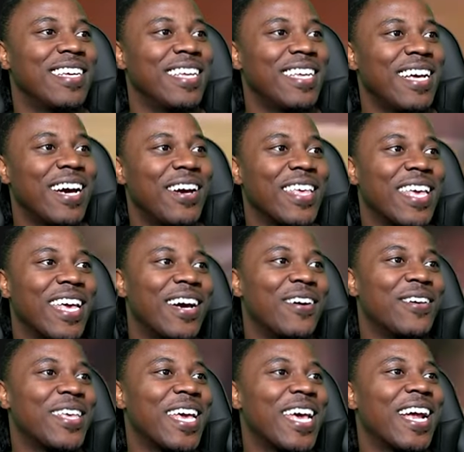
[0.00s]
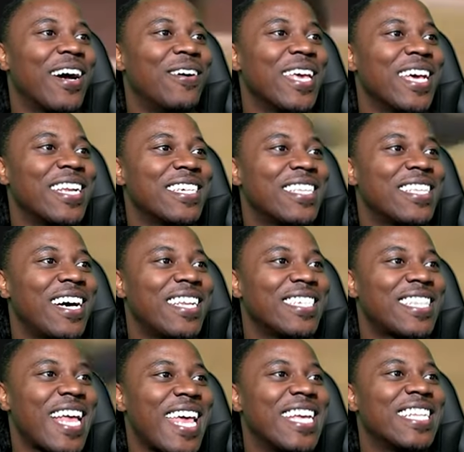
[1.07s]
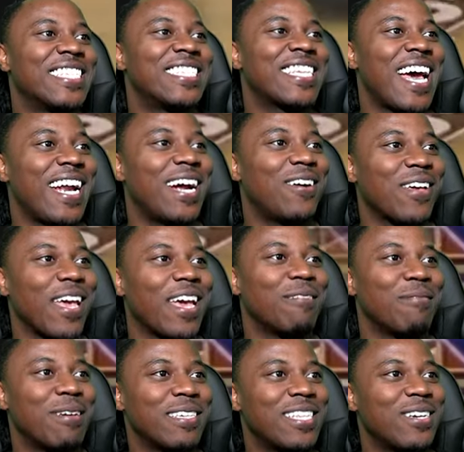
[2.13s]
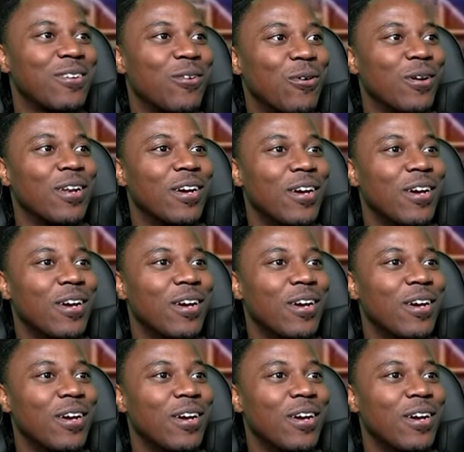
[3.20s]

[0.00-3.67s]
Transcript: Oh yeah, oh yeah, that, oh yeah. This uh, this that inside out game. They still going,